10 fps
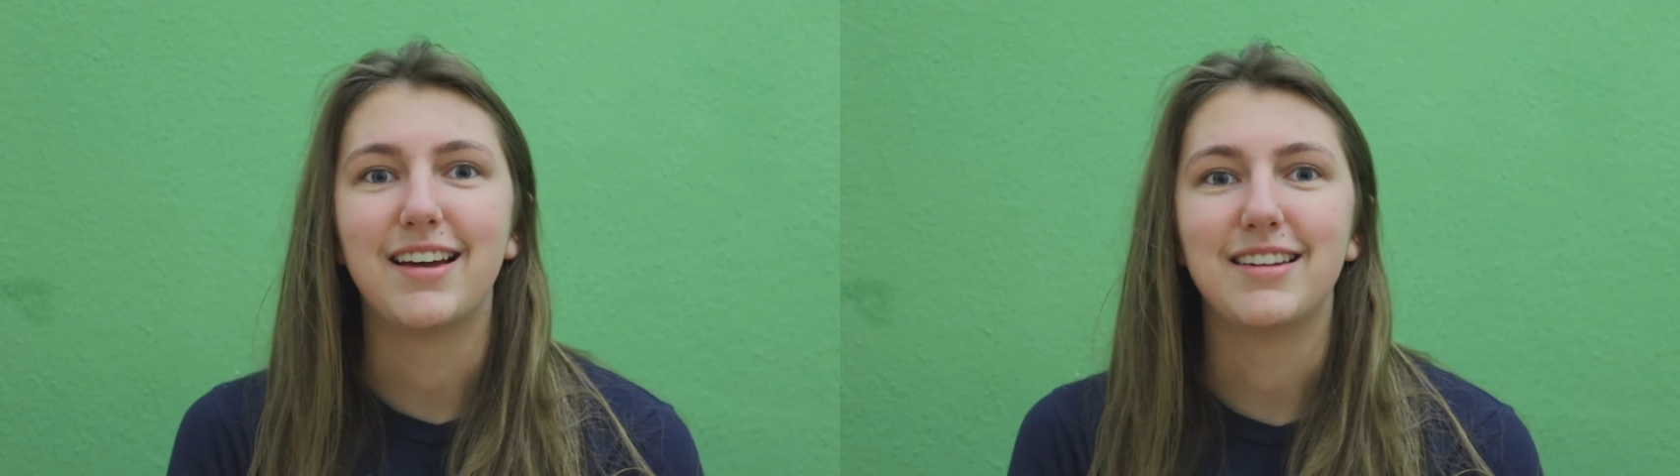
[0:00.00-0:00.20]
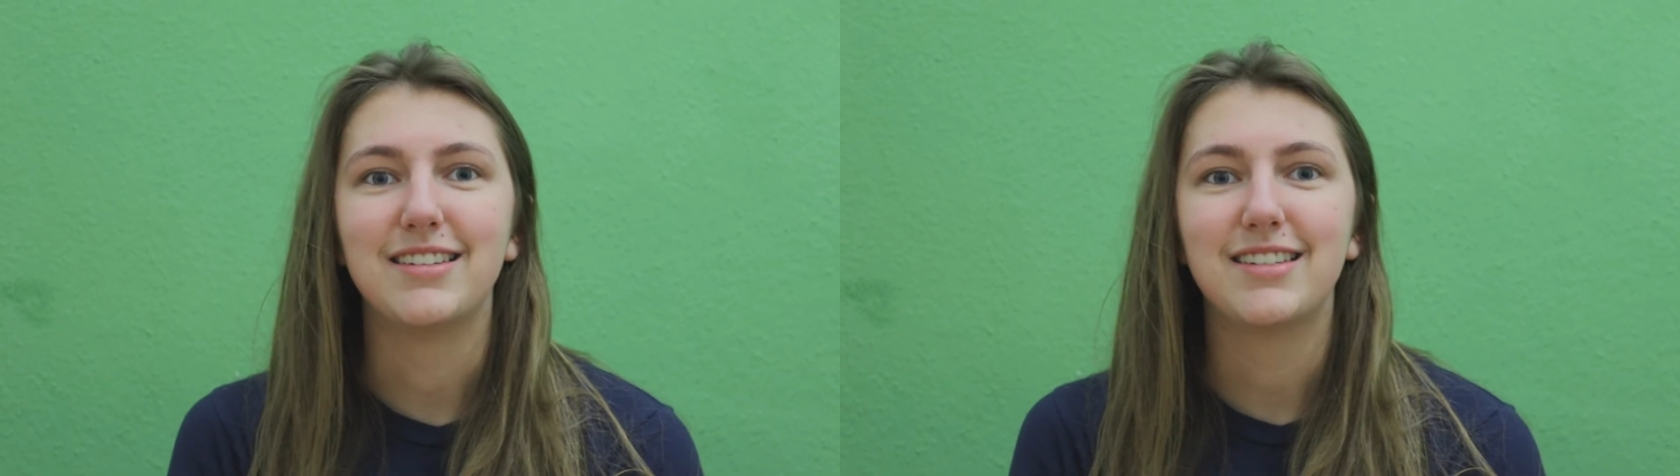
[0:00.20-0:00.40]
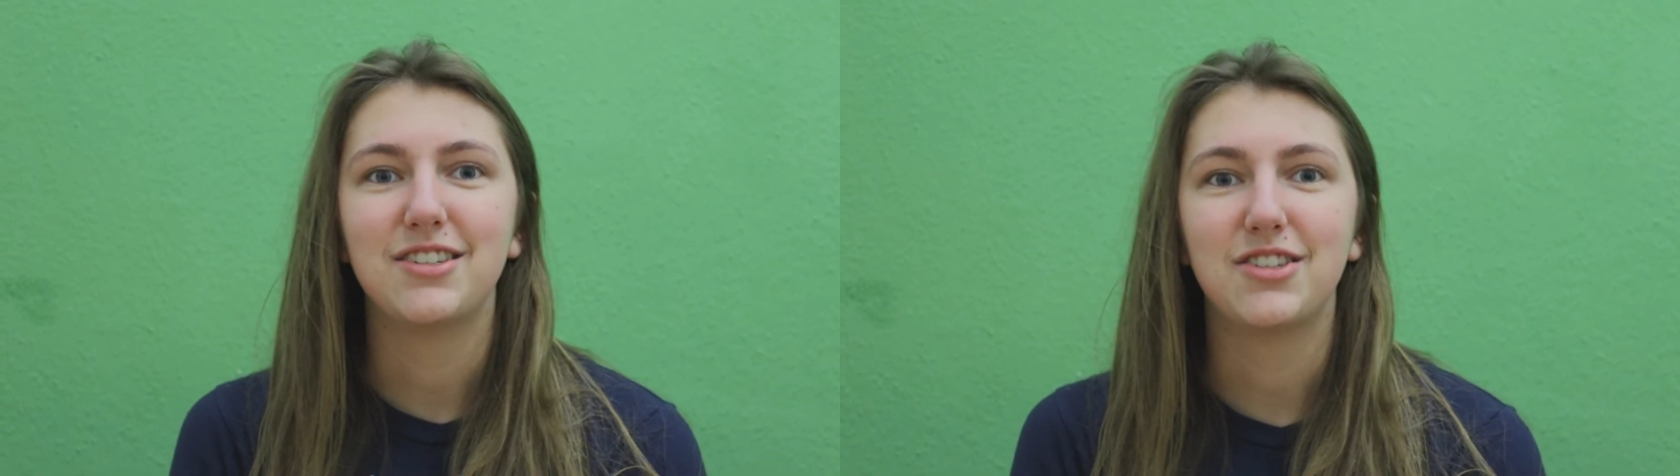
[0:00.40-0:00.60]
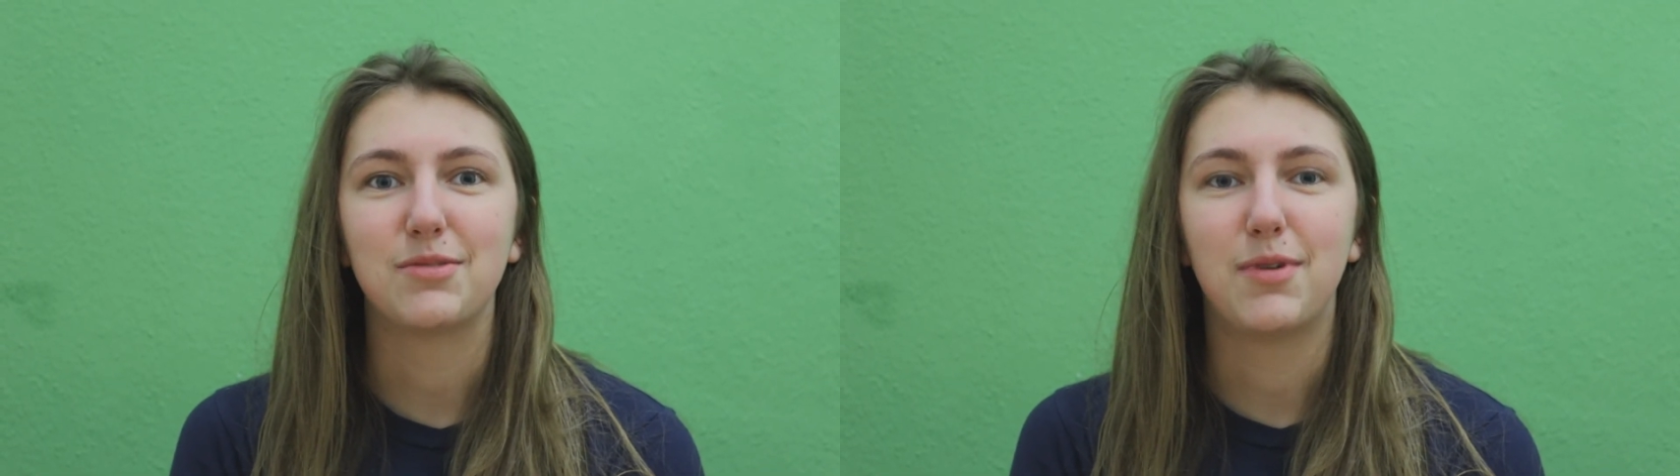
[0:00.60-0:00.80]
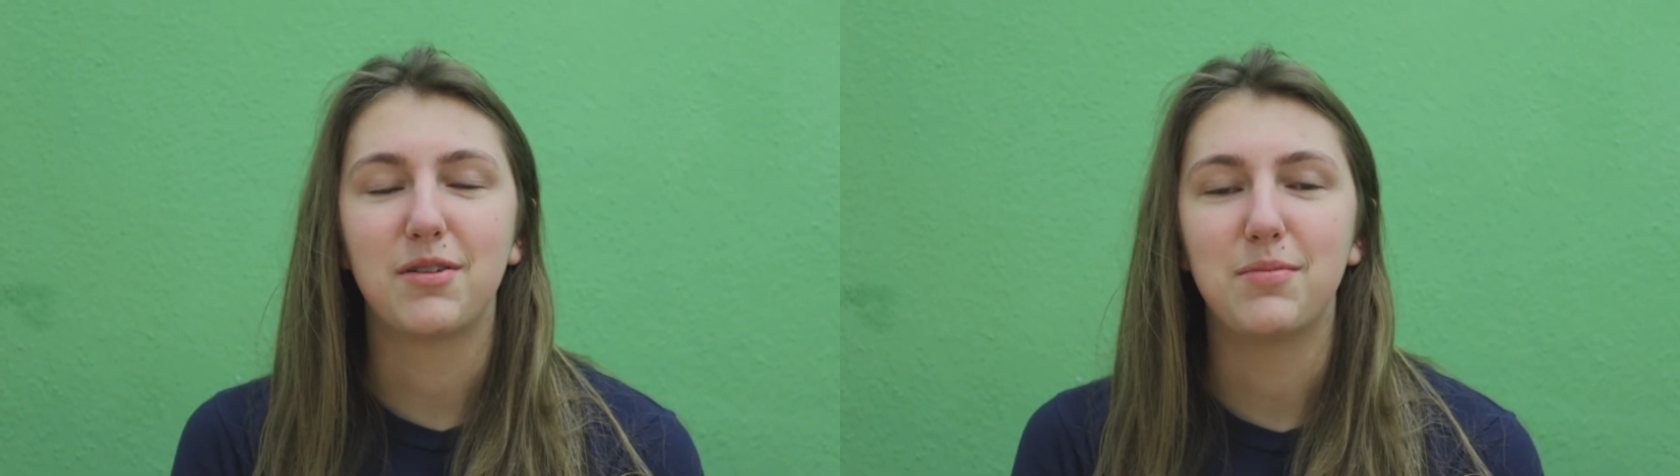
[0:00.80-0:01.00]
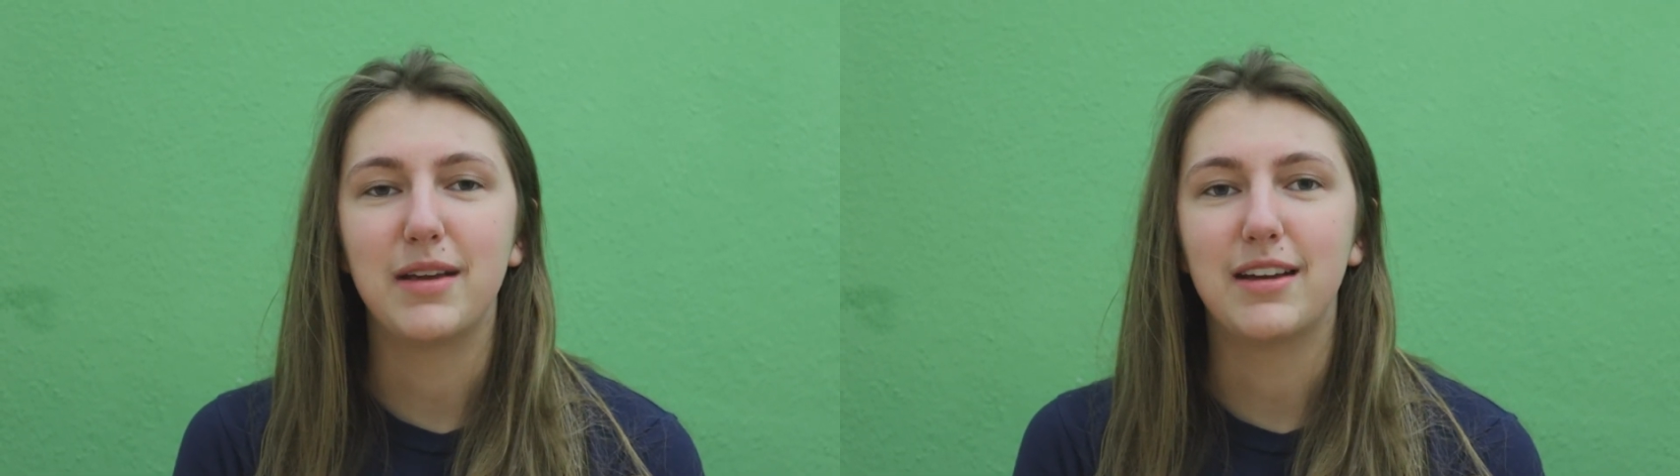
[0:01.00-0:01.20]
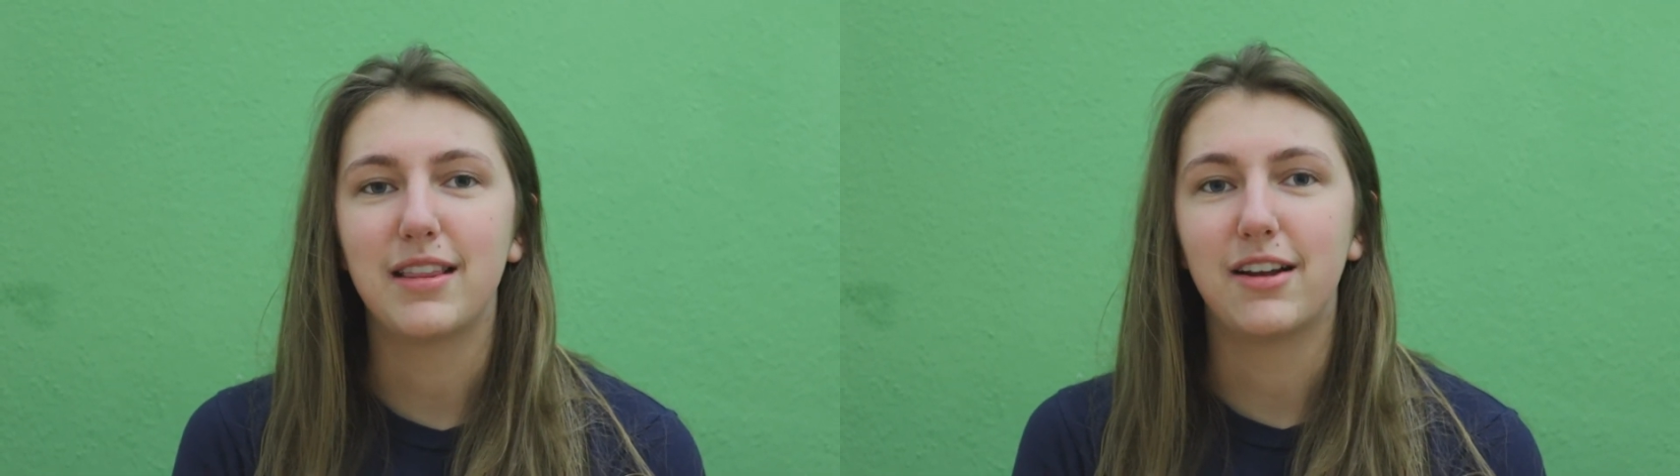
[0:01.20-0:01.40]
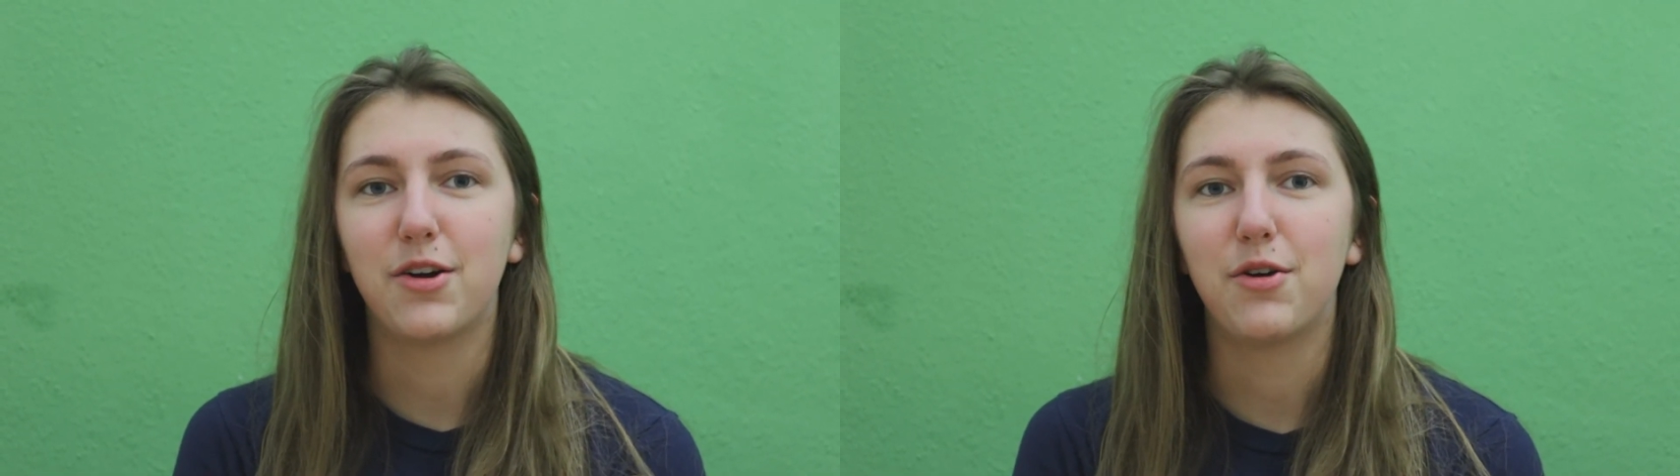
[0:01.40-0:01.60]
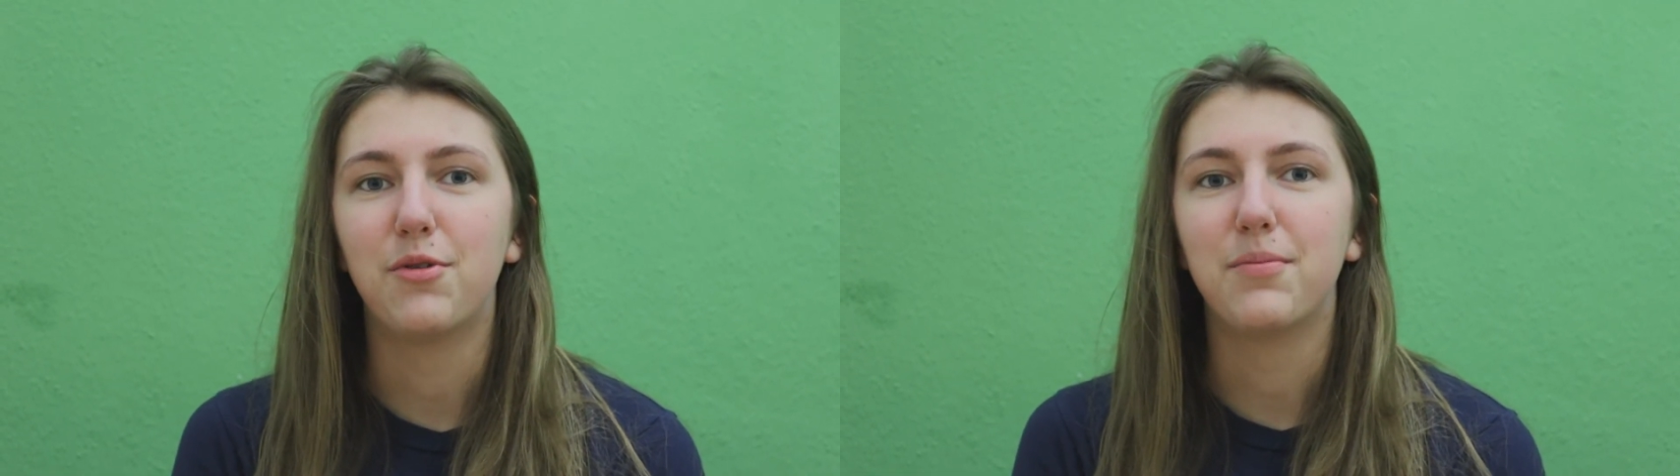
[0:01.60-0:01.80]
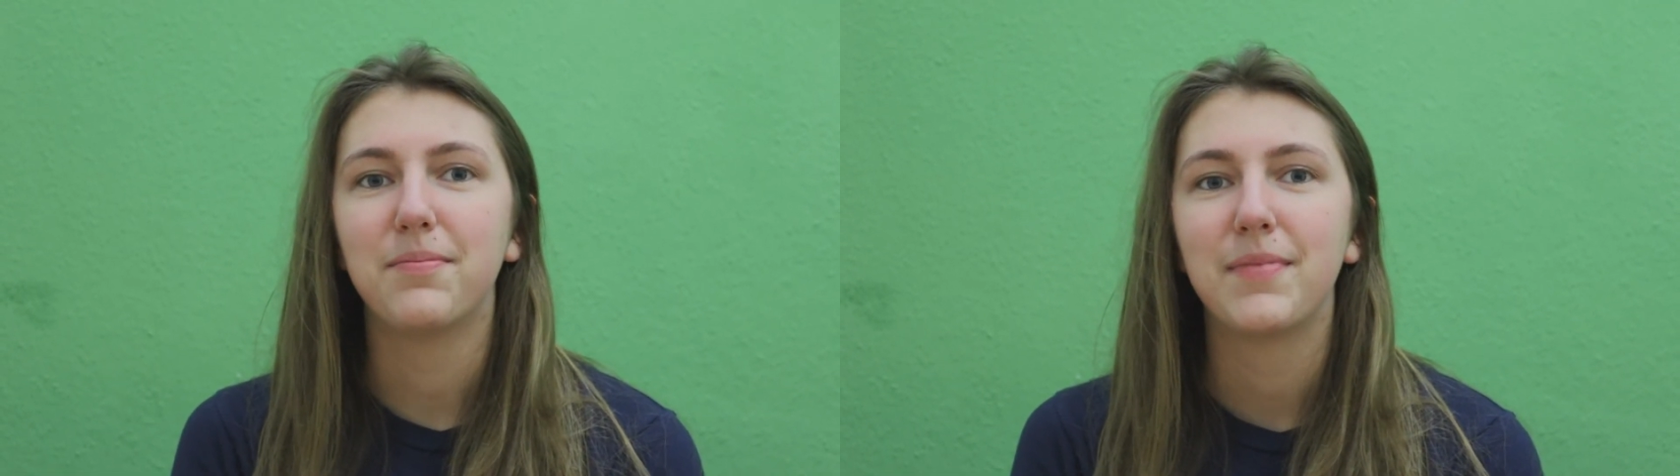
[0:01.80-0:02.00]
and just welcomed me into their
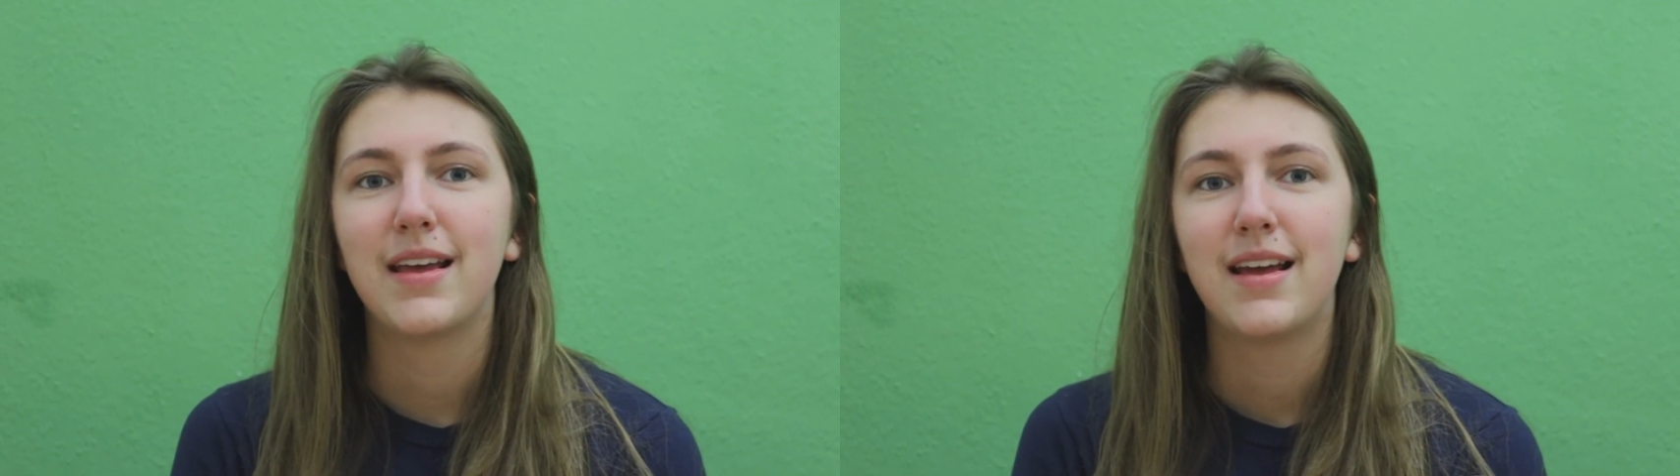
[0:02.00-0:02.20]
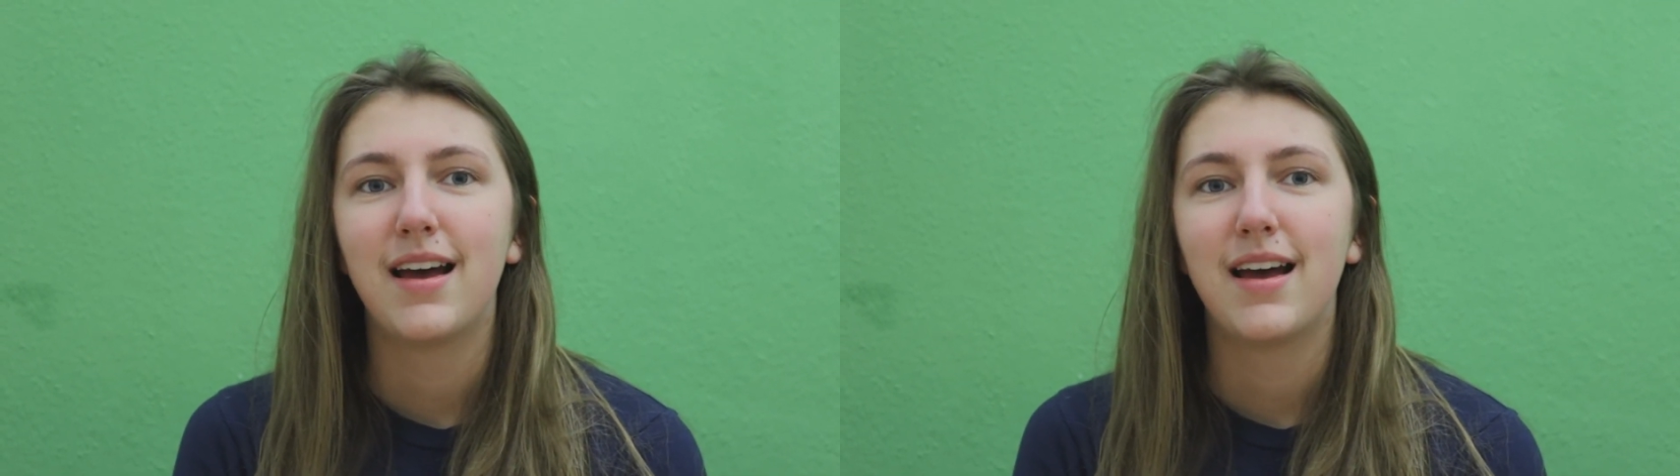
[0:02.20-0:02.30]
home.